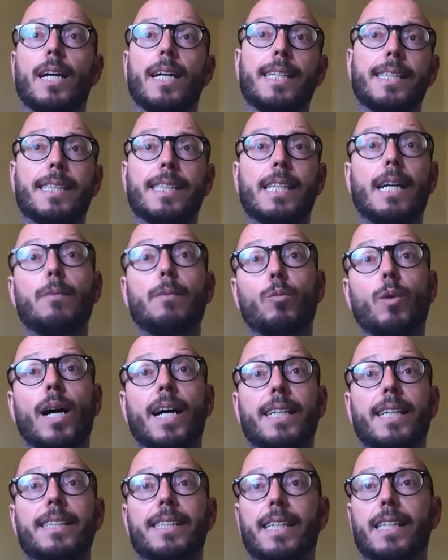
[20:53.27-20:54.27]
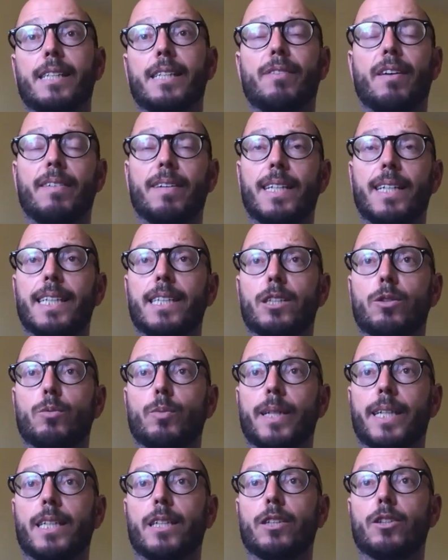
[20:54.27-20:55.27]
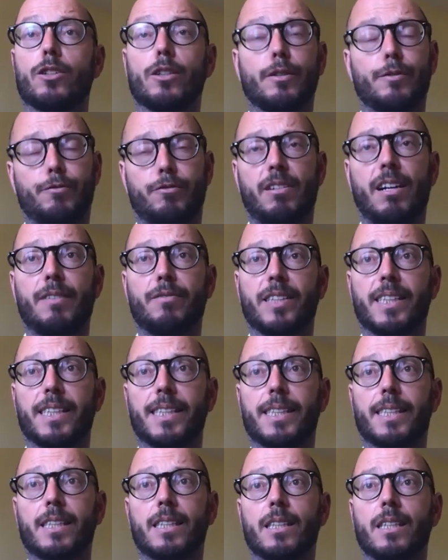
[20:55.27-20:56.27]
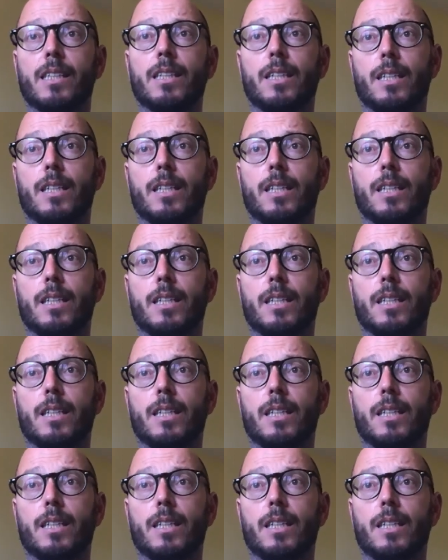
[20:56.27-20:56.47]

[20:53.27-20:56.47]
In some ways, there's very little we can do for others.